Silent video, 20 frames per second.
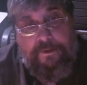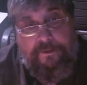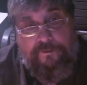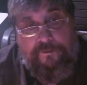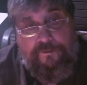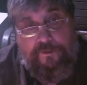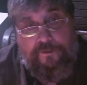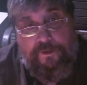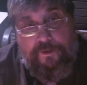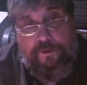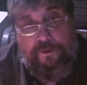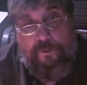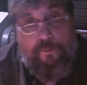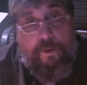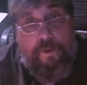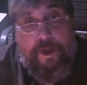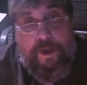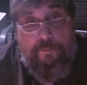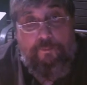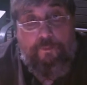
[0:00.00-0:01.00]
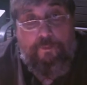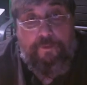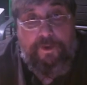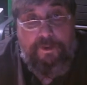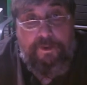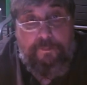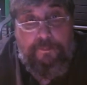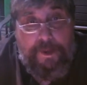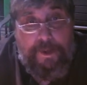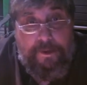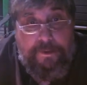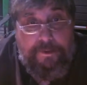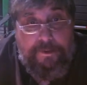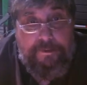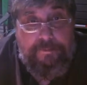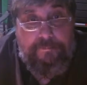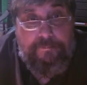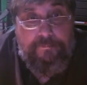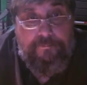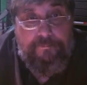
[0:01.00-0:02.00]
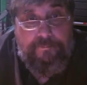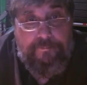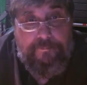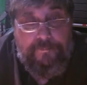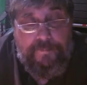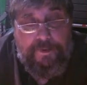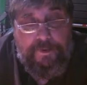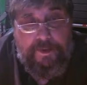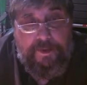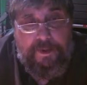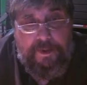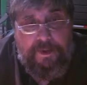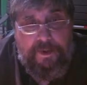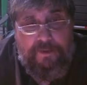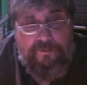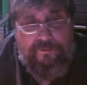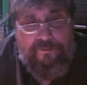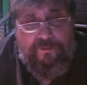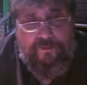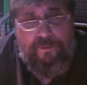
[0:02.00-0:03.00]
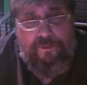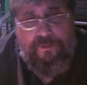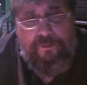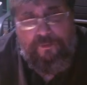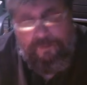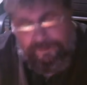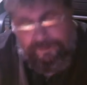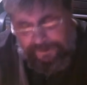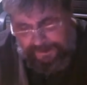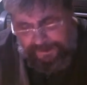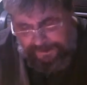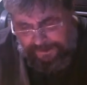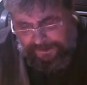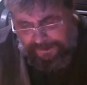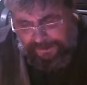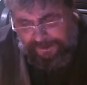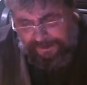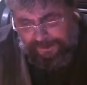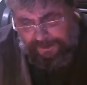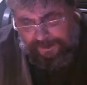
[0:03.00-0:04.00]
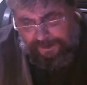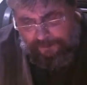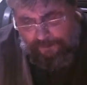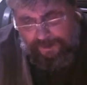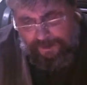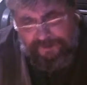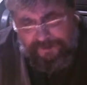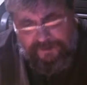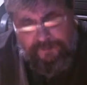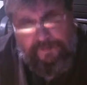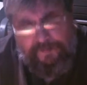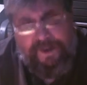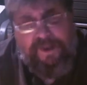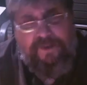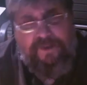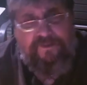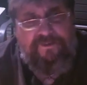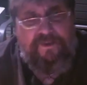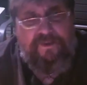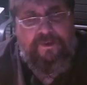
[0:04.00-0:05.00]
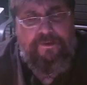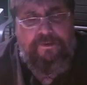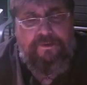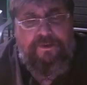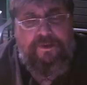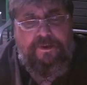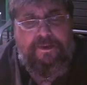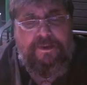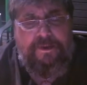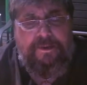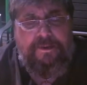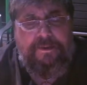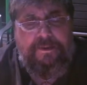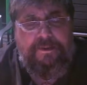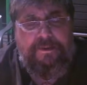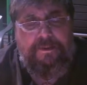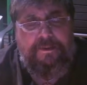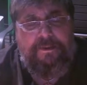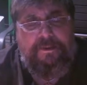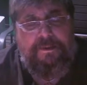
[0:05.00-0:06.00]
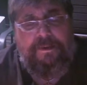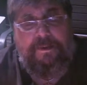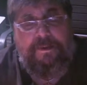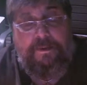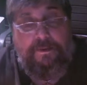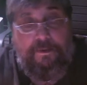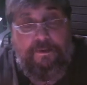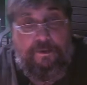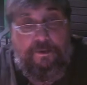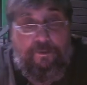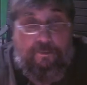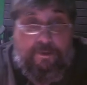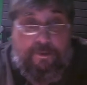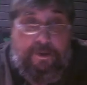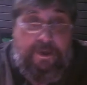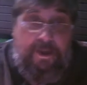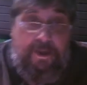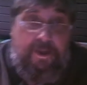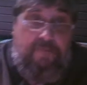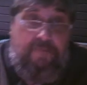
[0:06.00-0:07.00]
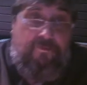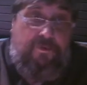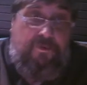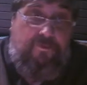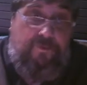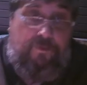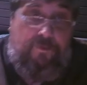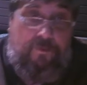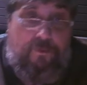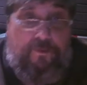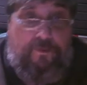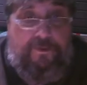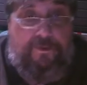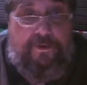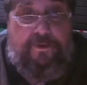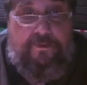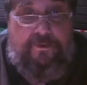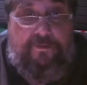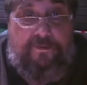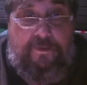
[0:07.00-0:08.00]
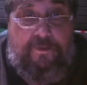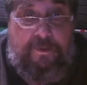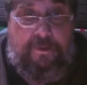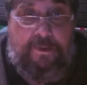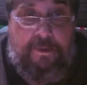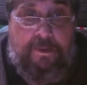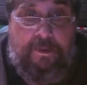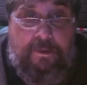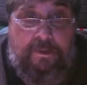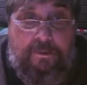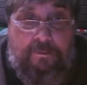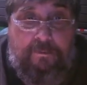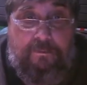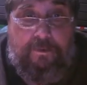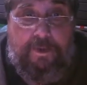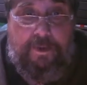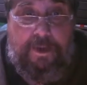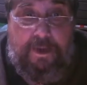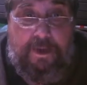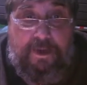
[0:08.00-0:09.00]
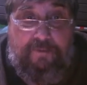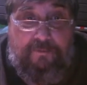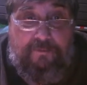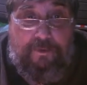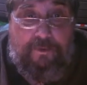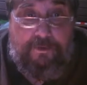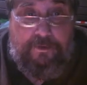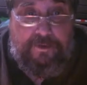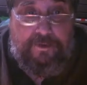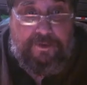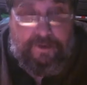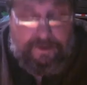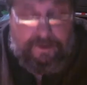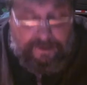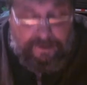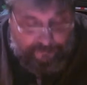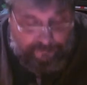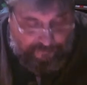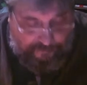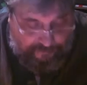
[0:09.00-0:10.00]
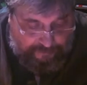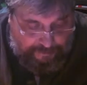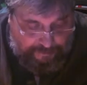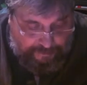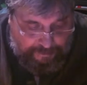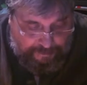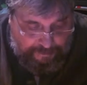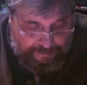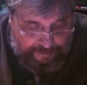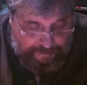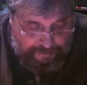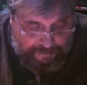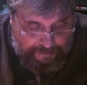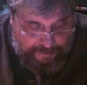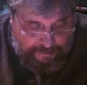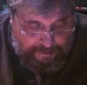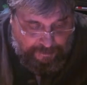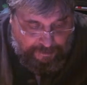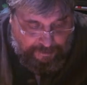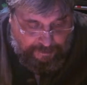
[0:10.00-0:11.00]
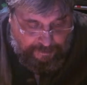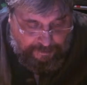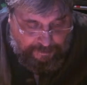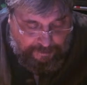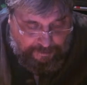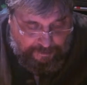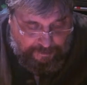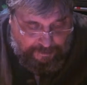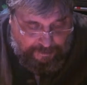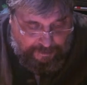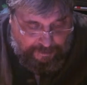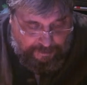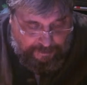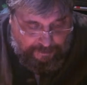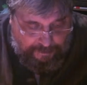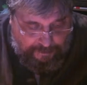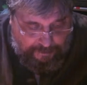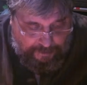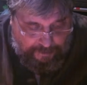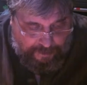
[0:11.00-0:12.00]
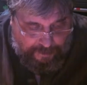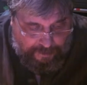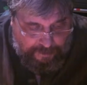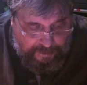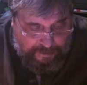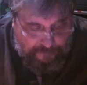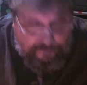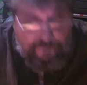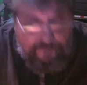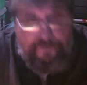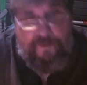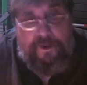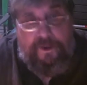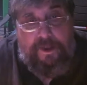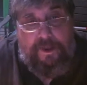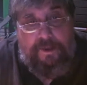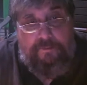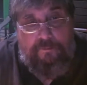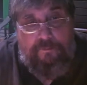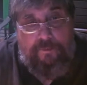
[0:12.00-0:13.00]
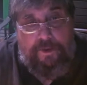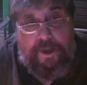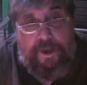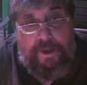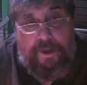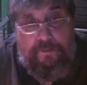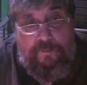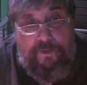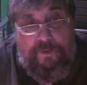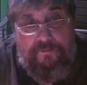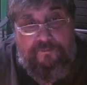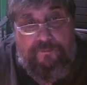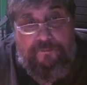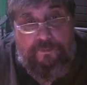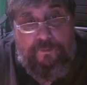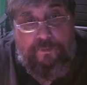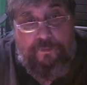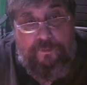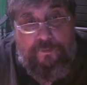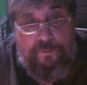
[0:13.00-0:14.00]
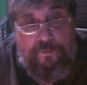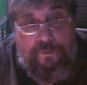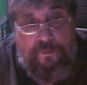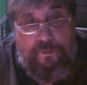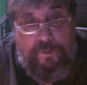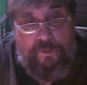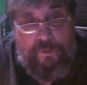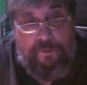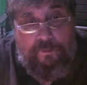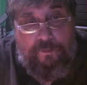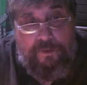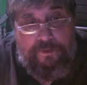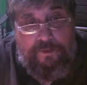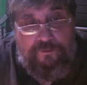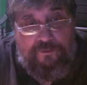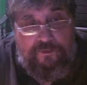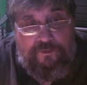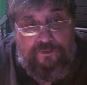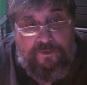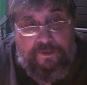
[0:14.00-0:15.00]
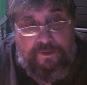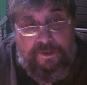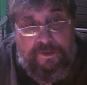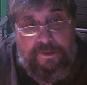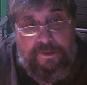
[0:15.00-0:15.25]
So, why worry about it? And so I wanted to pass that on. We're going to have difficulties. We're going to have hard times. And I never thought what I went through, which